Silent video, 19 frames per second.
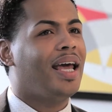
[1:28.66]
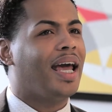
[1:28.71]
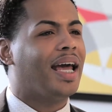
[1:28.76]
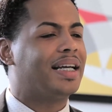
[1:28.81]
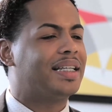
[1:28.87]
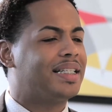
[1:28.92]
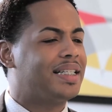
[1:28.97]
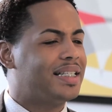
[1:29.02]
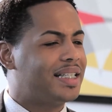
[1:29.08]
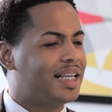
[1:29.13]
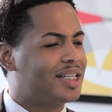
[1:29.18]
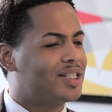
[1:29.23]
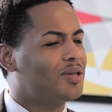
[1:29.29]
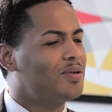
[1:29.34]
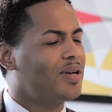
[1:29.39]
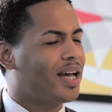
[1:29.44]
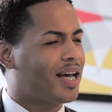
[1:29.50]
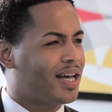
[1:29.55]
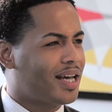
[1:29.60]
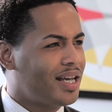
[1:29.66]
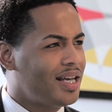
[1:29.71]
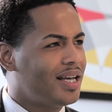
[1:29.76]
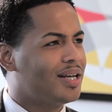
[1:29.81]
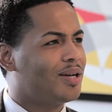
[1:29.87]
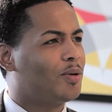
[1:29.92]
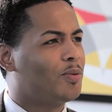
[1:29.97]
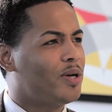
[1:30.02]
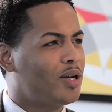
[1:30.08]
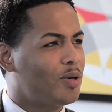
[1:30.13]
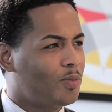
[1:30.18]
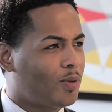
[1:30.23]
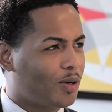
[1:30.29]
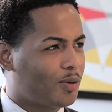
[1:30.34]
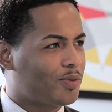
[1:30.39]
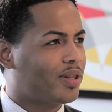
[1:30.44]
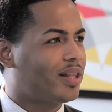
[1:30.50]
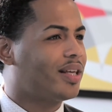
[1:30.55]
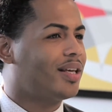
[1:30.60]
And she says, okay, we can
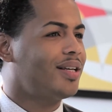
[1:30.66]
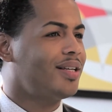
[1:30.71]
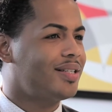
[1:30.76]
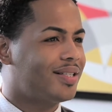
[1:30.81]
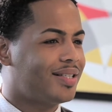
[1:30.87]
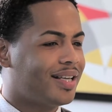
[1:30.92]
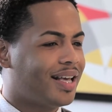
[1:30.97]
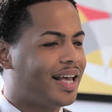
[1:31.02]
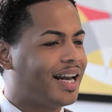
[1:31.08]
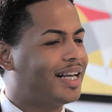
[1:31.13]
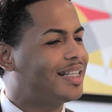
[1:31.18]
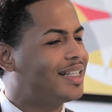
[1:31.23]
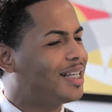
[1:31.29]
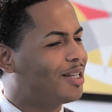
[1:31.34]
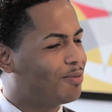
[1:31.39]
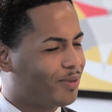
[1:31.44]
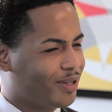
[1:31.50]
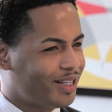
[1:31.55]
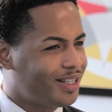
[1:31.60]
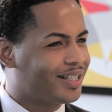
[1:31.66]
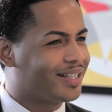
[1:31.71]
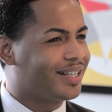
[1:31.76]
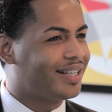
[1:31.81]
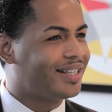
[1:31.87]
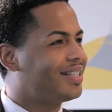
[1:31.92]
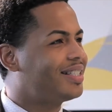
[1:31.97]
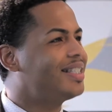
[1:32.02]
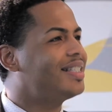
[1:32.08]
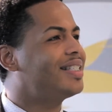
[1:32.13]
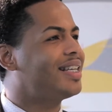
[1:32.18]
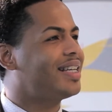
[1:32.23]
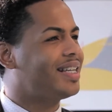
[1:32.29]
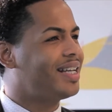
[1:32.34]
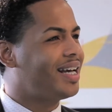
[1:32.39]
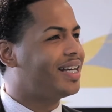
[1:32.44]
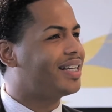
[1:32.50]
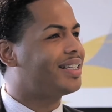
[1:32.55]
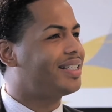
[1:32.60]
work with this. And I said, really? She said,
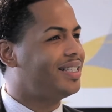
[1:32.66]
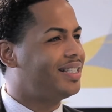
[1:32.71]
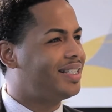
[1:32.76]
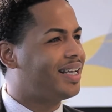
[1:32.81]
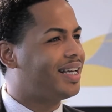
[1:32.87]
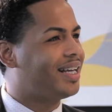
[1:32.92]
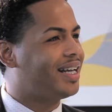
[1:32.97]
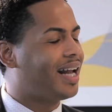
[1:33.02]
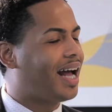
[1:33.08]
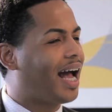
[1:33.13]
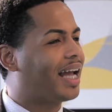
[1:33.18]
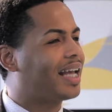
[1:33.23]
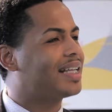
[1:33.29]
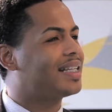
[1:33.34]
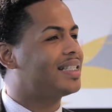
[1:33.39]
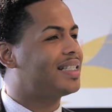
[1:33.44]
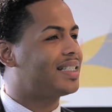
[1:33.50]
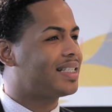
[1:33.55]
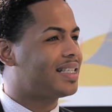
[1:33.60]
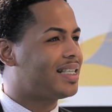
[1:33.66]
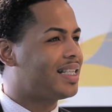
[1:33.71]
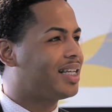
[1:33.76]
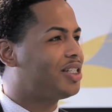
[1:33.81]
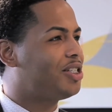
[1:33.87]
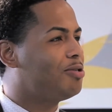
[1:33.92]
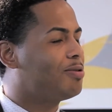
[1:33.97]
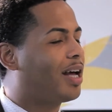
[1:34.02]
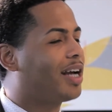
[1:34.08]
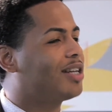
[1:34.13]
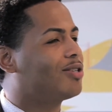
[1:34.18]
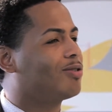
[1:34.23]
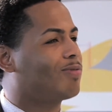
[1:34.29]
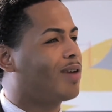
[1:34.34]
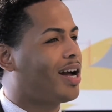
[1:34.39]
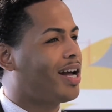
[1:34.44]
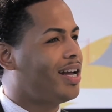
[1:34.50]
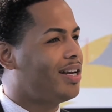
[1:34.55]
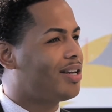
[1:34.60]
yes. Yeah. She said, I can see that you like to
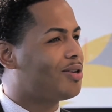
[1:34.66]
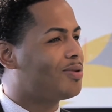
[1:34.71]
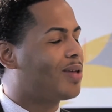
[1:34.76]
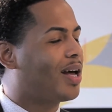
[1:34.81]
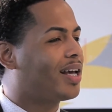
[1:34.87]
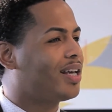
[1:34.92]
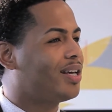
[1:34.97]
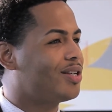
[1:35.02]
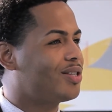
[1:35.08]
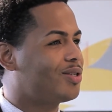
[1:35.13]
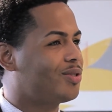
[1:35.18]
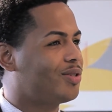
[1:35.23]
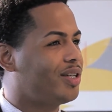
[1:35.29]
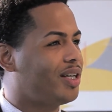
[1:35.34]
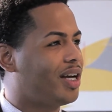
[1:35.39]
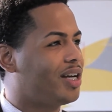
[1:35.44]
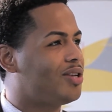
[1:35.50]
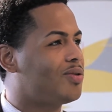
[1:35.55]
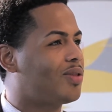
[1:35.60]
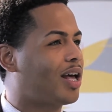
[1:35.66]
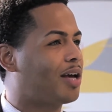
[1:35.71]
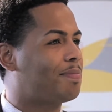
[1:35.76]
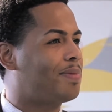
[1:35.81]
write, you like history, and you like